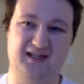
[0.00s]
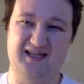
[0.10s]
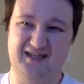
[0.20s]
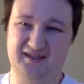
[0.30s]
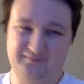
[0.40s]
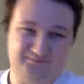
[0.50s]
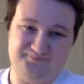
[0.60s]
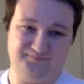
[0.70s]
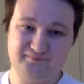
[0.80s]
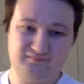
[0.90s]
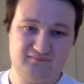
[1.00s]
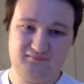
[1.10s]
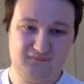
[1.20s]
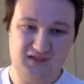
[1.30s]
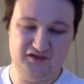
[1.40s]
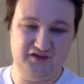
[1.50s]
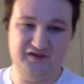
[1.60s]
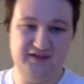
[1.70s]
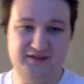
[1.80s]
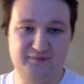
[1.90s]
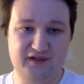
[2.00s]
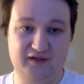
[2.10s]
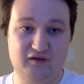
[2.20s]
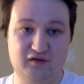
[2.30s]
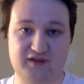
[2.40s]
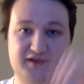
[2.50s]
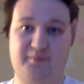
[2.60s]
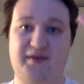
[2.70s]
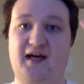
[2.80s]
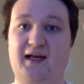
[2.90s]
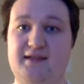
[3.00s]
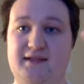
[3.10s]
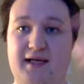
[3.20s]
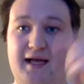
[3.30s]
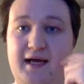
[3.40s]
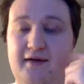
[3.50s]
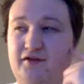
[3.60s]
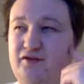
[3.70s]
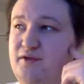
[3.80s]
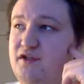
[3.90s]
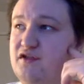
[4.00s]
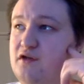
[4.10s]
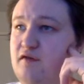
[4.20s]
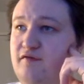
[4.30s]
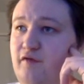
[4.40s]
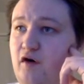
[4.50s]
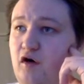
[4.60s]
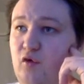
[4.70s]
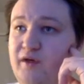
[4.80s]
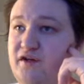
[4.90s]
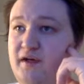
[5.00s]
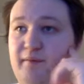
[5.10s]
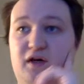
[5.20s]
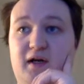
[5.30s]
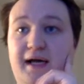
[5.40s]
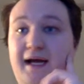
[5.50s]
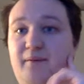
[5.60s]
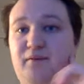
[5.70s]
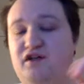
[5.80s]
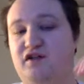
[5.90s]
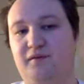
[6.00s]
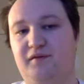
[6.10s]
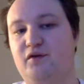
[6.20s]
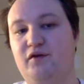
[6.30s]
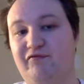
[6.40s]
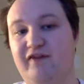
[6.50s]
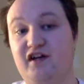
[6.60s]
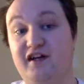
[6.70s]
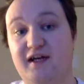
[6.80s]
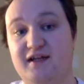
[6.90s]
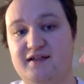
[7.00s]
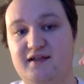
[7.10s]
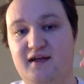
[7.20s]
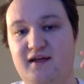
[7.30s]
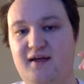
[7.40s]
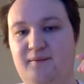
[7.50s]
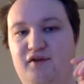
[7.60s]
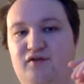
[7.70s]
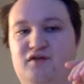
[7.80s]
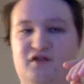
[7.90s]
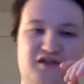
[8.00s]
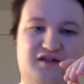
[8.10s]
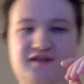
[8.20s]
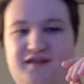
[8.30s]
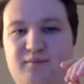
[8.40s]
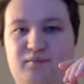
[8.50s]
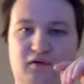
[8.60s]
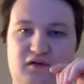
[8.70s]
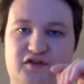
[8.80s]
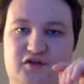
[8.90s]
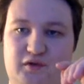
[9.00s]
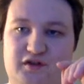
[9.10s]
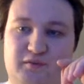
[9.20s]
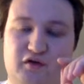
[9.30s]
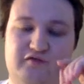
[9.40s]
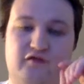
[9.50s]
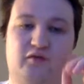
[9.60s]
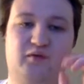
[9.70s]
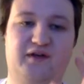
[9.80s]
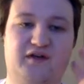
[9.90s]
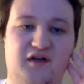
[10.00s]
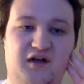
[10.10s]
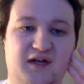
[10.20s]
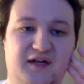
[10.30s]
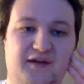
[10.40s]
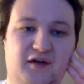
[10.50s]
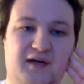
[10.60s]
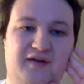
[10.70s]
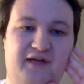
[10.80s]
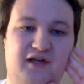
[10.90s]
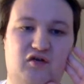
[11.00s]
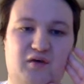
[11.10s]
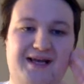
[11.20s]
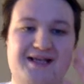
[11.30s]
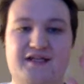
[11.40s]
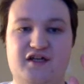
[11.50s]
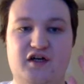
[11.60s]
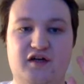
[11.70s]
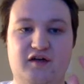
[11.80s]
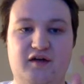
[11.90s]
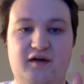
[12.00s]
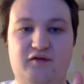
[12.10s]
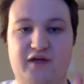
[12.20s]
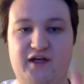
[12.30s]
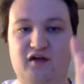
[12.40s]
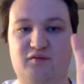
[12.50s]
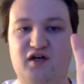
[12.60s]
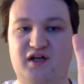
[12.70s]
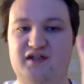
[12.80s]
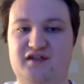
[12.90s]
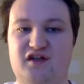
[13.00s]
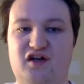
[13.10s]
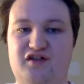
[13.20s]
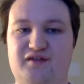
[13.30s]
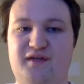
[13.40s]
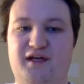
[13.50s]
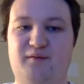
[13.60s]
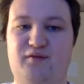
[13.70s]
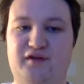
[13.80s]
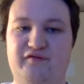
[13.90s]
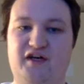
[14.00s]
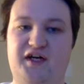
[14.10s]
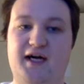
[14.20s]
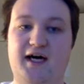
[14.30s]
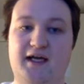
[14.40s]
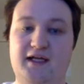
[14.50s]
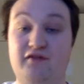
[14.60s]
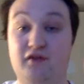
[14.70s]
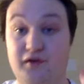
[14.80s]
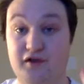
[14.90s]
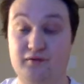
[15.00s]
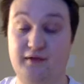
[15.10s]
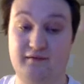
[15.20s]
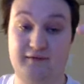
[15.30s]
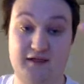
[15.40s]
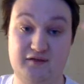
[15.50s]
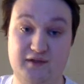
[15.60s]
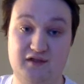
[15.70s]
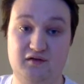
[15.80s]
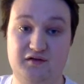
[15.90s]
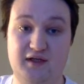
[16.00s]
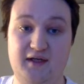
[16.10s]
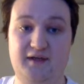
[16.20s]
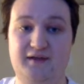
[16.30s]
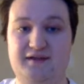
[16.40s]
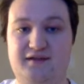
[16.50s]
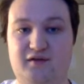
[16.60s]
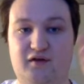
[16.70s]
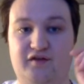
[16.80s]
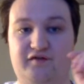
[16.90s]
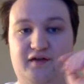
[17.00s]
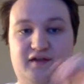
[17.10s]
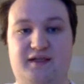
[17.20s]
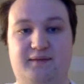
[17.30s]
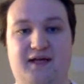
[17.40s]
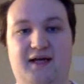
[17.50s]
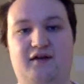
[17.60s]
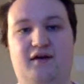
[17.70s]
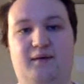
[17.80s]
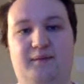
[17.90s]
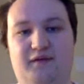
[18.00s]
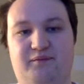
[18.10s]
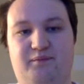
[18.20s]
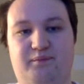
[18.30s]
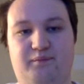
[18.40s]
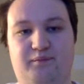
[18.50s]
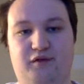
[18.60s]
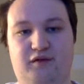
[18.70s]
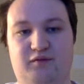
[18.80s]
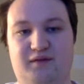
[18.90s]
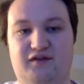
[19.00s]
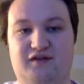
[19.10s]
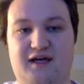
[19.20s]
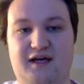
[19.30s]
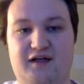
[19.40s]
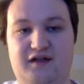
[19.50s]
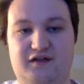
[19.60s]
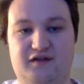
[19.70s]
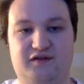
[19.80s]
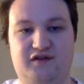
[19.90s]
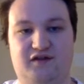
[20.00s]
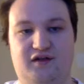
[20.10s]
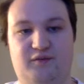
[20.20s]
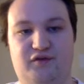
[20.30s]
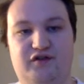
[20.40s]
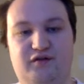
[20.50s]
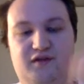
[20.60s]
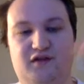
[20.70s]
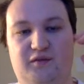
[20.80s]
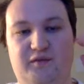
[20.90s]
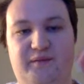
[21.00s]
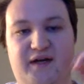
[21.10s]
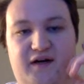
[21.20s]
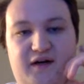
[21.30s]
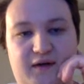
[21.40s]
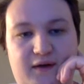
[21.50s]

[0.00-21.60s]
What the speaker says: like just decent Petit Coronas. Their Perlas I had 2 years ago all winter. I had a bunch of them. They were very nice, but those are just simple short smokes for the winter. They don't have any crazy good regular production cigars, so I'm not going to put them very high, even though they do get nice regionals. This is sort of in the same I'm going to put Diplomaticos higher just because the number 2 is a little bit better.